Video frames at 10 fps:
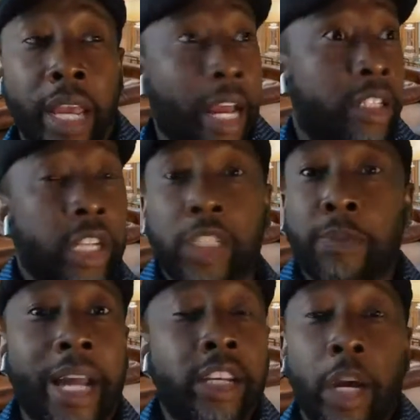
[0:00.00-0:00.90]
adjust
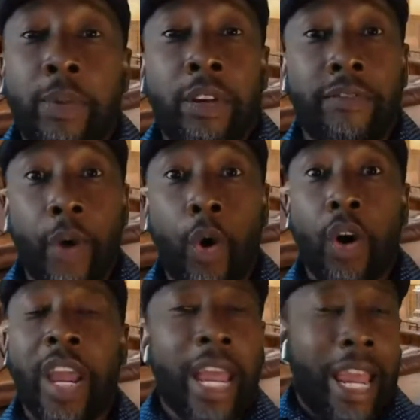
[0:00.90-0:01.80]
my
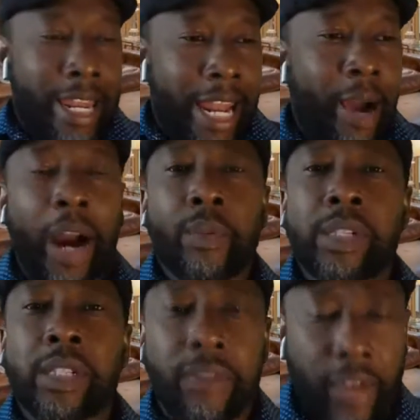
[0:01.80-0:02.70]
W-4, and now I
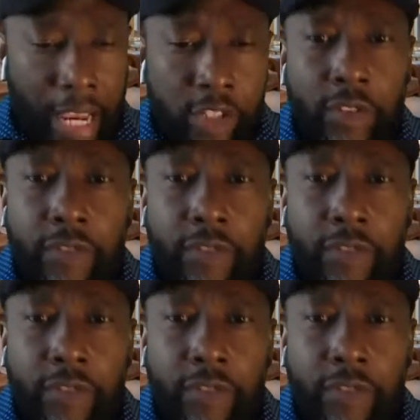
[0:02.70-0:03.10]
receive an extra